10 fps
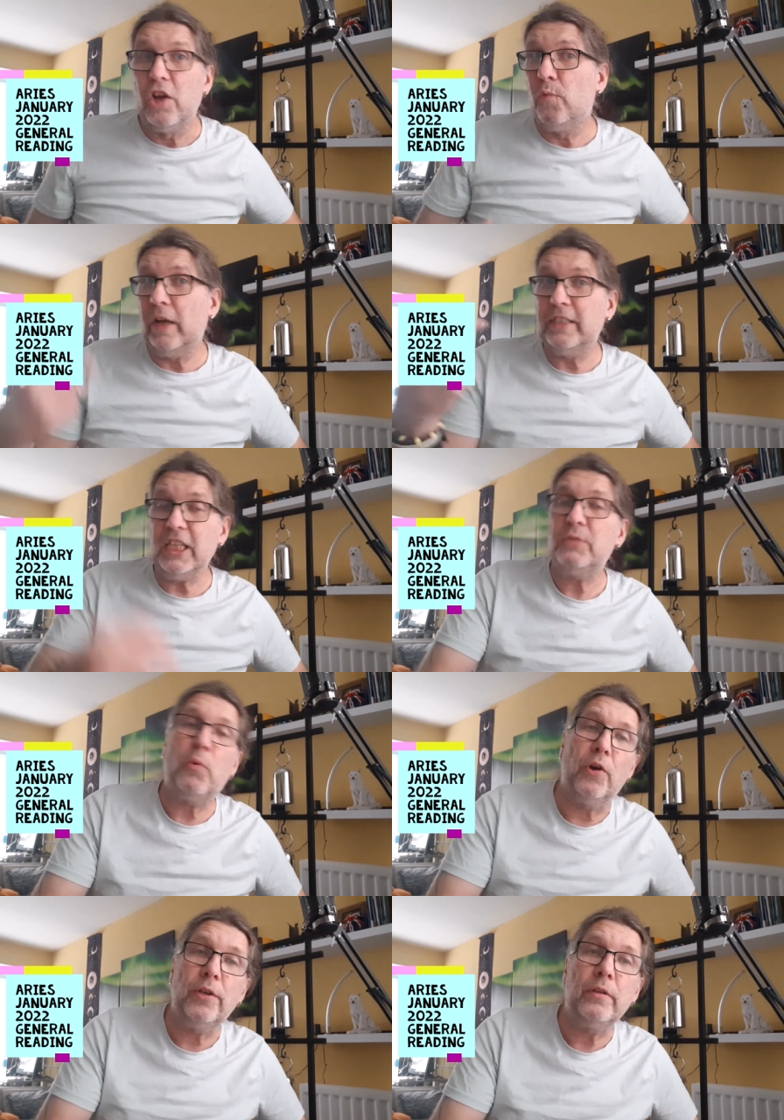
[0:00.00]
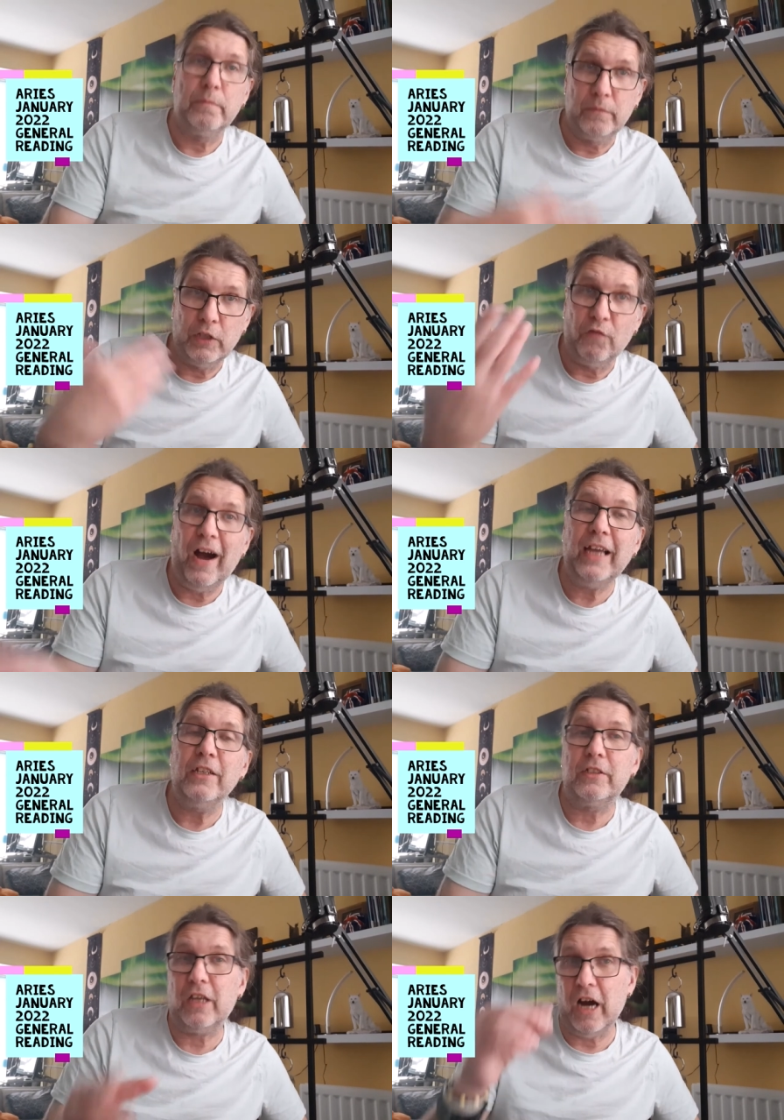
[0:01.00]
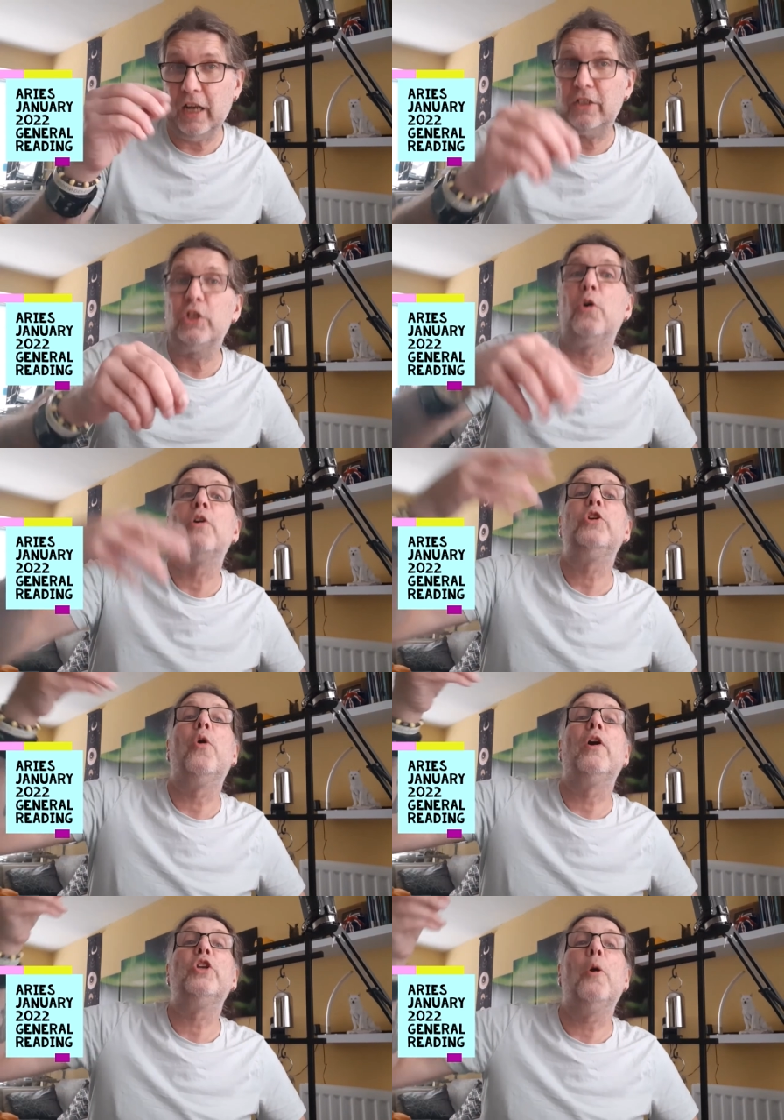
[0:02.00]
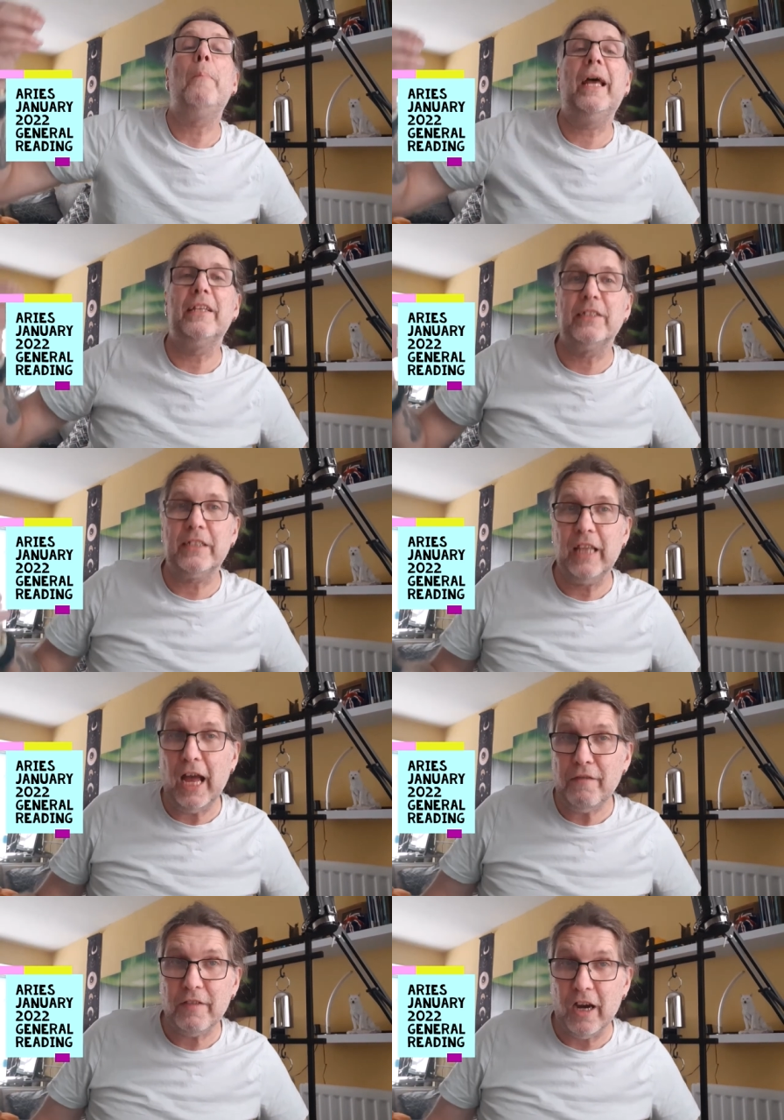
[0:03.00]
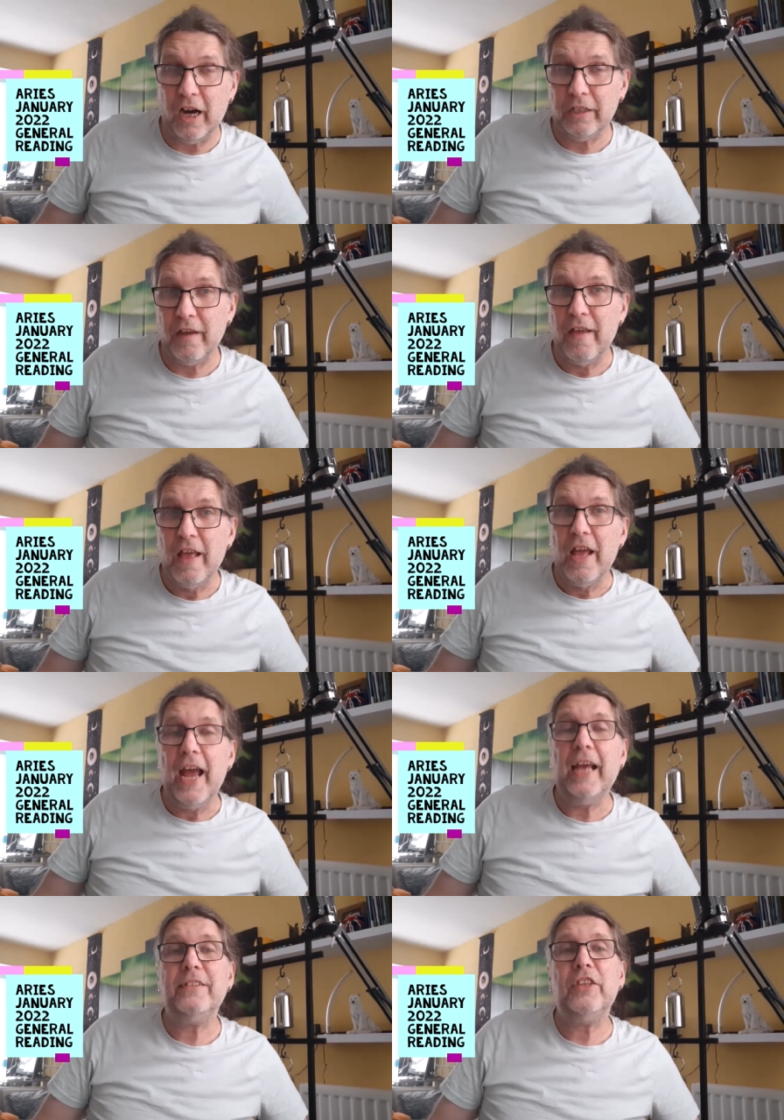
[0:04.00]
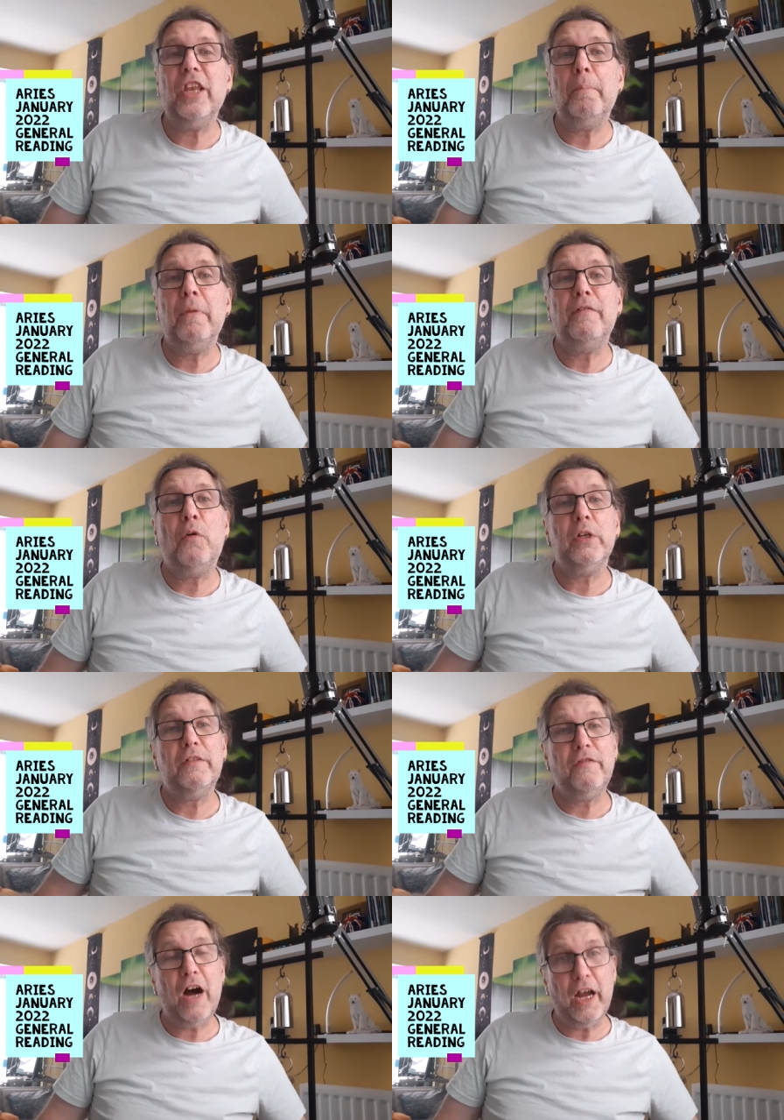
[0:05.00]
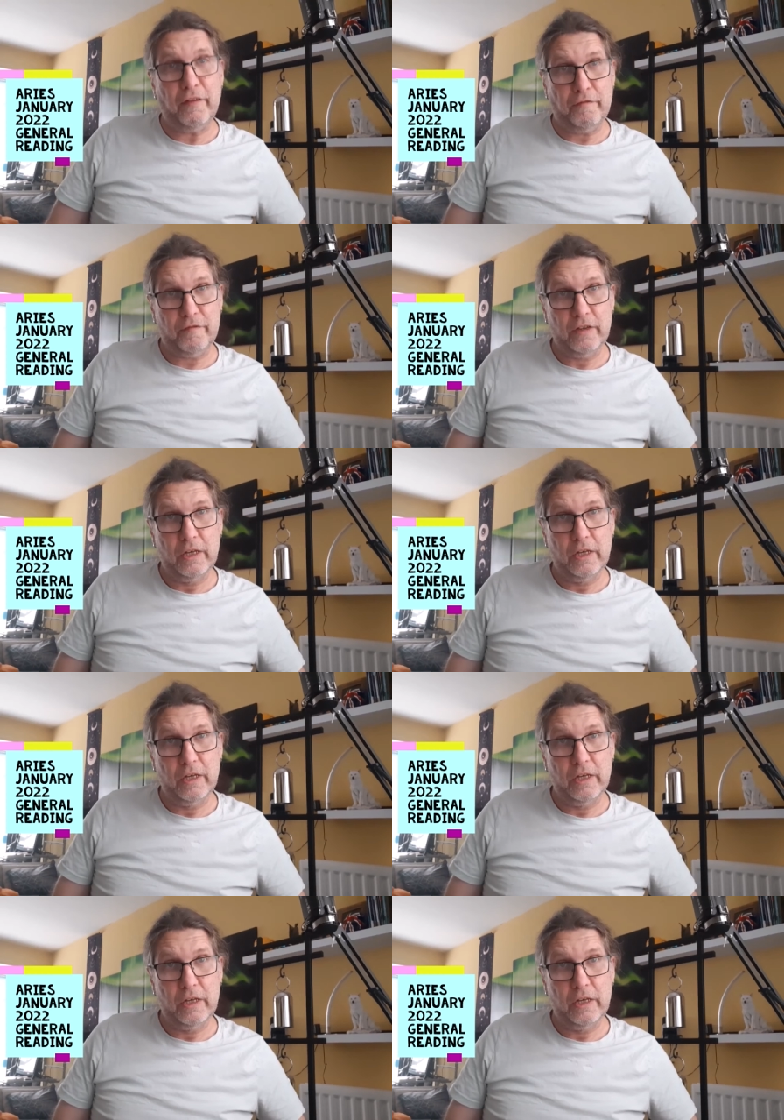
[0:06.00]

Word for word: Well, this one, the violet card, your, your, your balanced life card, has the number forty-five.